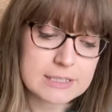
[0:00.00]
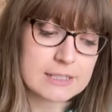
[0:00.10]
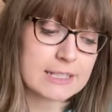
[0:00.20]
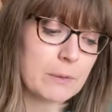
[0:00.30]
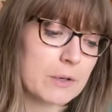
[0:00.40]

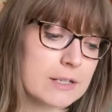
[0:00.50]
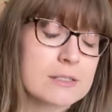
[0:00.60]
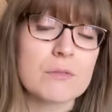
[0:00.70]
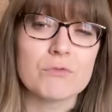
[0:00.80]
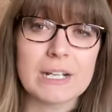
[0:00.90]
on that one,
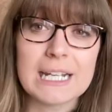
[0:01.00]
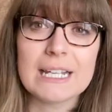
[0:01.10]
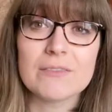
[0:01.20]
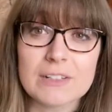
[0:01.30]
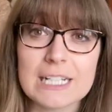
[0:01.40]
so I'm
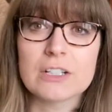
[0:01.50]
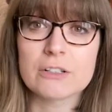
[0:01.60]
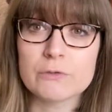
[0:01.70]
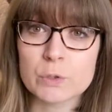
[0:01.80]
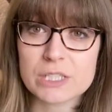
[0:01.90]
really, really
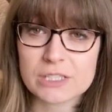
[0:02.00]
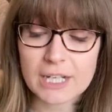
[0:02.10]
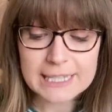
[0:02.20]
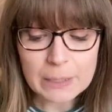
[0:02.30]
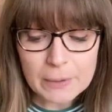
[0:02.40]
looking forward to
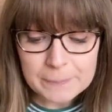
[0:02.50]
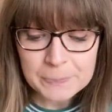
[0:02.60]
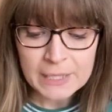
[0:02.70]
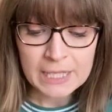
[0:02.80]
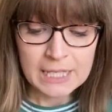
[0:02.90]
starting that one.
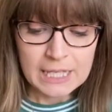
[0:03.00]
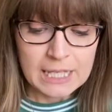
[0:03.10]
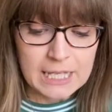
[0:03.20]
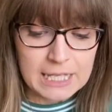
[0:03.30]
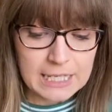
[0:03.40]

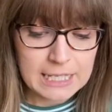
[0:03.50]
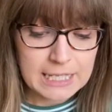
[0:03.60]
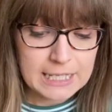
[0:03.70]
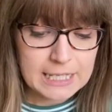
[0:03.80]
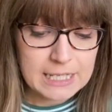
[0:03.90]

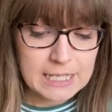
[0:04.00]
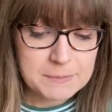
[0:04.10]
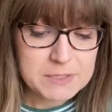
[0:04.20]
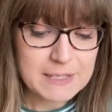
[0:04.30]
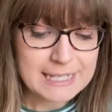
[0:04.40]

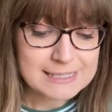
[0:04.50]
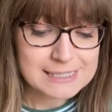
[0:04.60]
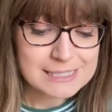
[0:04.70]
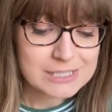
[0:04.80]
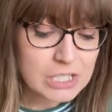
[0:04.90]
So yes,
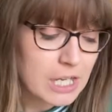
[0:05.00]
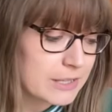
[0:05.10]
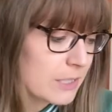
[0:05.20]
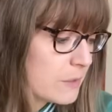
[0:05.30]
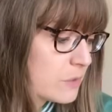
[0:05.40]
start
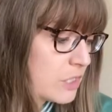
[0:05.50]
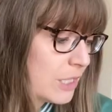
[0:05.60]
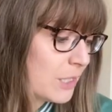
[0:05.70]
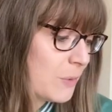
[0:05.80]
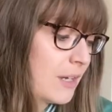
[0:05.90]
those
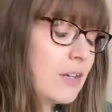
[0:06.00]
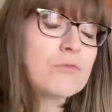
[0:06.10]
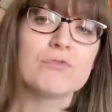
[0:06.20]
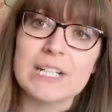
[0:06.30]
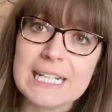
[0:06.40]
two.
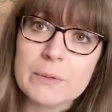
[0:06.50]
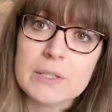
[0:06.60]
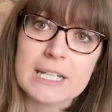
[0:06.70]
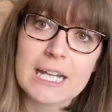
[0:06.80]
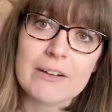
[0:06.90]
Really
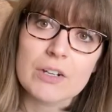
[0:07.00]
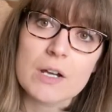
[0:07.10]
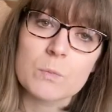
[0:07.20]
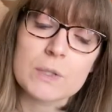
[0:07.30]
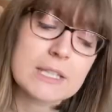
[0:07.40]
want to carry
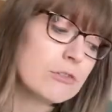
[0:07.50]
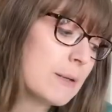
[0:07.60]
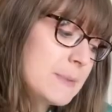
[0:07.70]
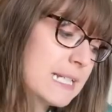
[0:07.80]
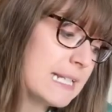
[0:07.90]
on with the
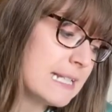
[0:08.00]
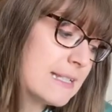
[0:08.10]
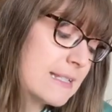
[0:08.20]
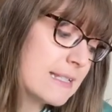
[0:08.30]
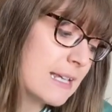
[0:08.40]

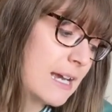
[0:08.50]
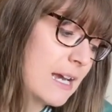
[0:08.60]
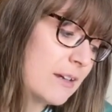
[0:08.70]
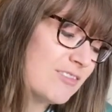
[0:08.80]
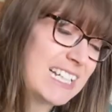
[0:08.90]
cryptids.
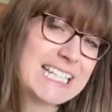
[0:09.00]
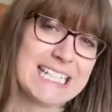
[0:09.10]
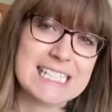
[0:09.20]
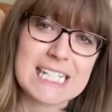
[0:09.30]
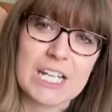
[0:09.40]
Really
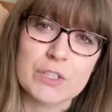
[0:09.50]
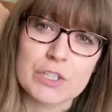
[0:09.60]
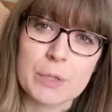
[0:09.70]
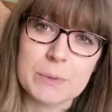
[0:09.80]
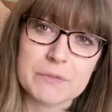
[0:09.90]
need to get another
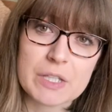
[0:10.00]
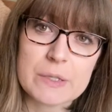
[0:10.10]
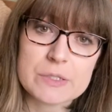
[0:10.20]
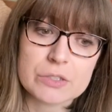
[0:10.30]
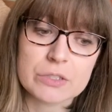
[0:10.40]
couple of
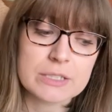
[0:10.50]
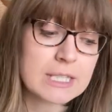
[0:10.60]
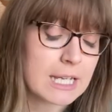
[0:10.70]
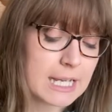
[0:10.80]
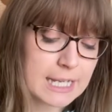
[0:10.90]
those done.
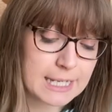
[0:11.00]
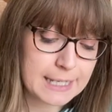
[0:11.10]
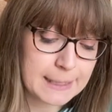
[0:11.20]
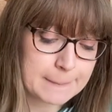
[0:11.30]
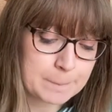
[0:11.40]

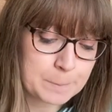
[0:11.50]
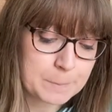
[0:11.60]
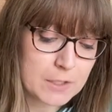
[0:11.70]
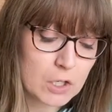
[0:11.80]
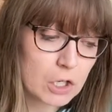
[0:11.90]

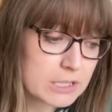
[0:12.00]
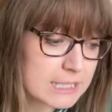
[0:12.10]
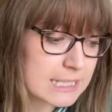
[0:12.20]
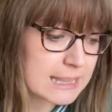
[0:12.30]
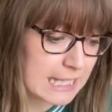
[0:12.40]
Other
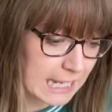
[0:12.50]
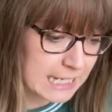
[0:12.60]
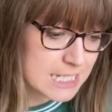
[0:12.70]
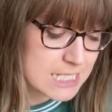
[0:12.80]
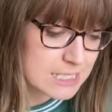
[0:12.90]
than
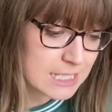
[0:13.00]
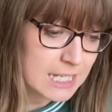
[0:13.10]
that,